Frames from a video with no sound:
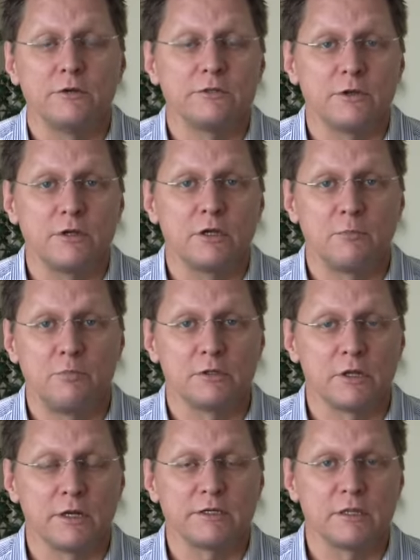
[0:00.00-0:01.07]
So you could build
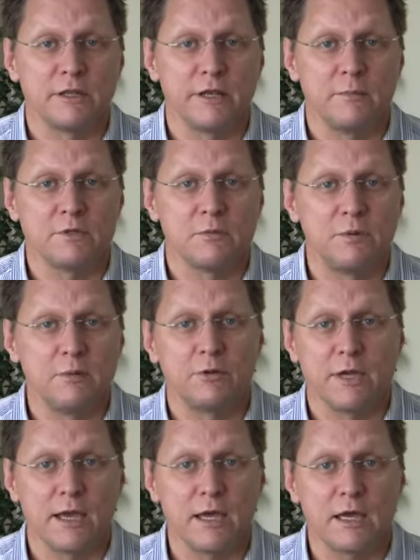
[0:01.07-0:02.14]
a list of the names of the people
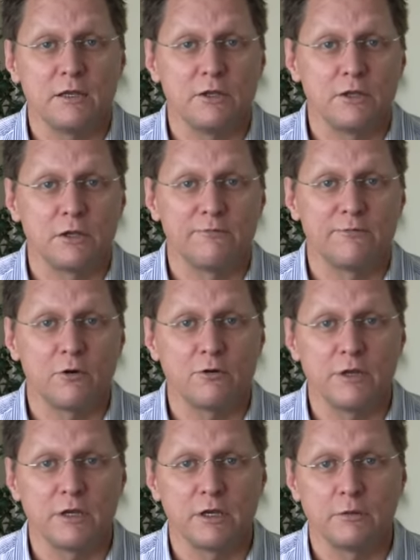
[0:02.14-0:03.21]
you had, and you could phone,
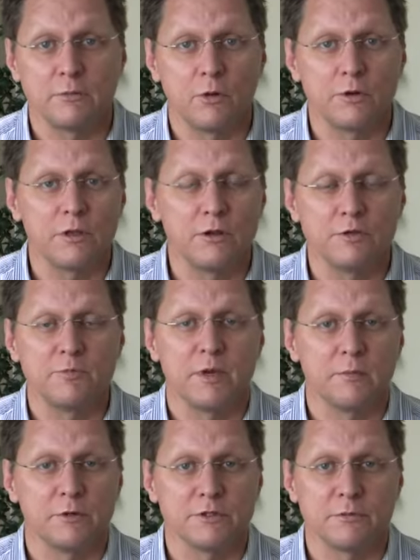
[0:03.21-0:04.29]
and you could go to the newspapers.